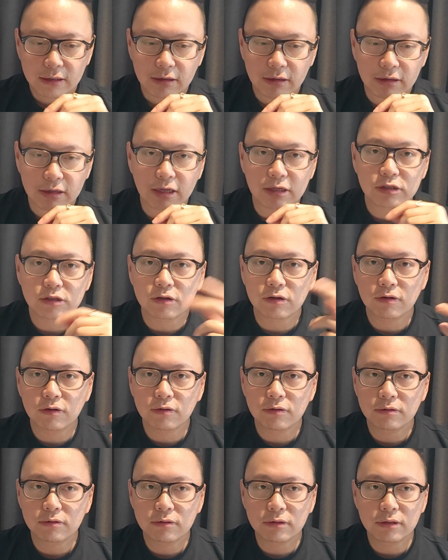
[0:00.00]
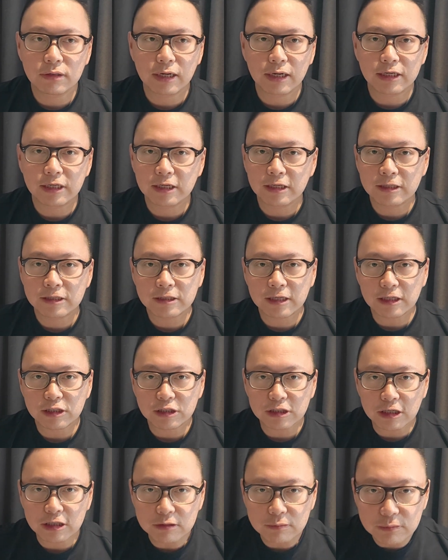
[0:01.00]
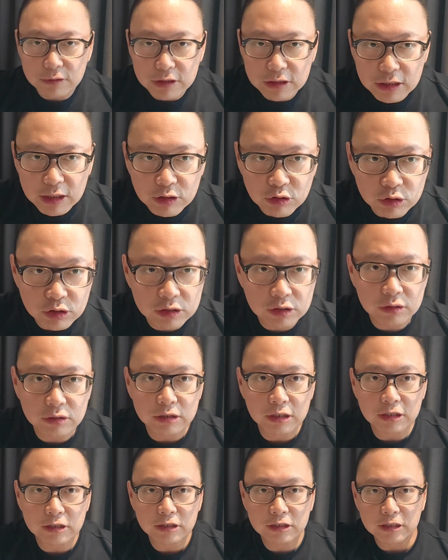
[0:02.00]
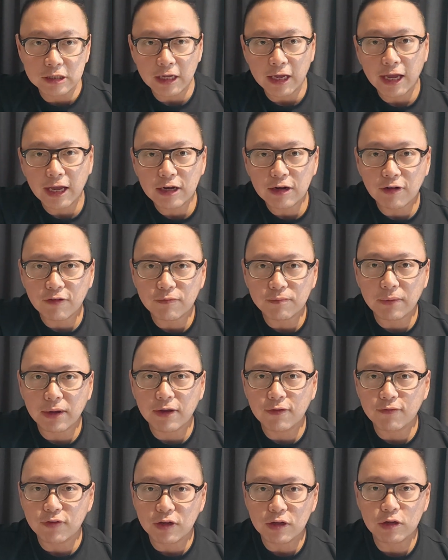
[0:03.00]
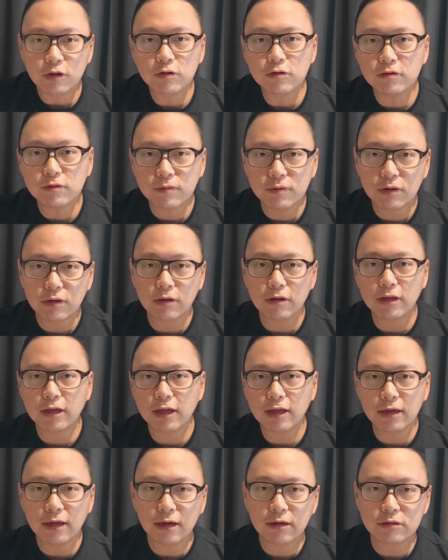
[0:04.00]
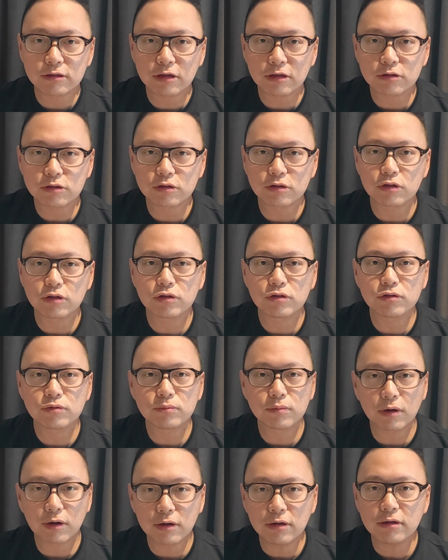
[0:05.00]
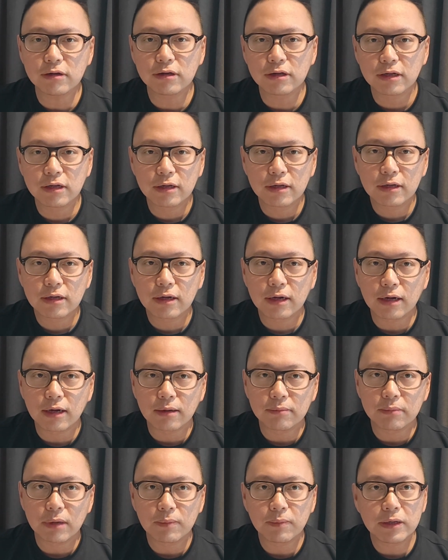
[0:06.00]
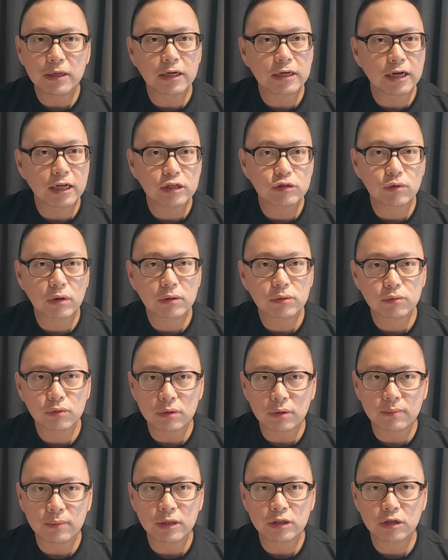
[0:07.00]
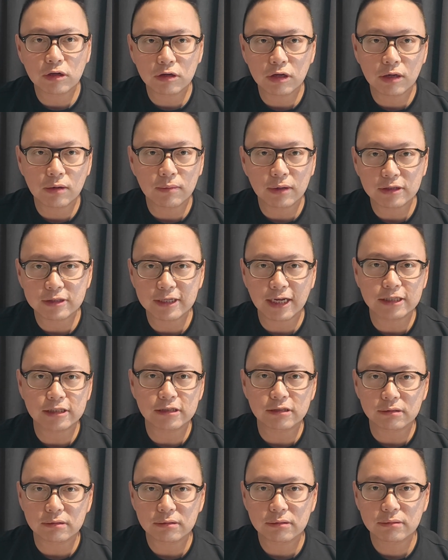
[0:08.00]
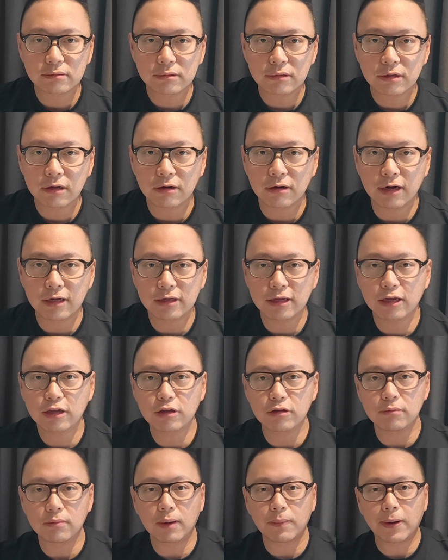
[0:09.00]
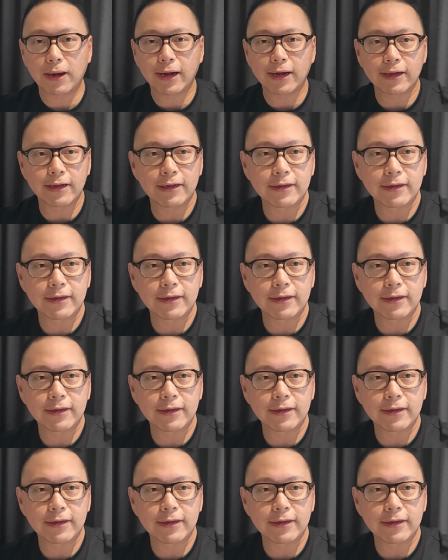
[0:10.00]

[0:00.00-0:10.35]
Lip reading: Okay, so ladies and gentlemen, this is the end of my video. Okay, I'll talk to you more. Maybe in the next one we will be talking about Saturn. All right, thank you. Bye bye.